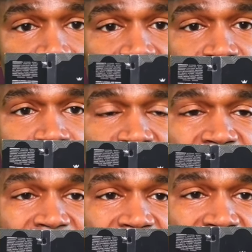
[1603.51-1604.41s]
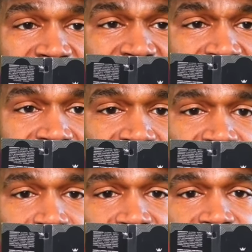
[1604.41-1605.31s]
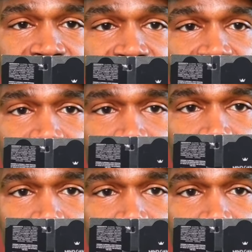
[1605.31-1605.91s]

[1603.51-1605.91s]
I would easily buy this.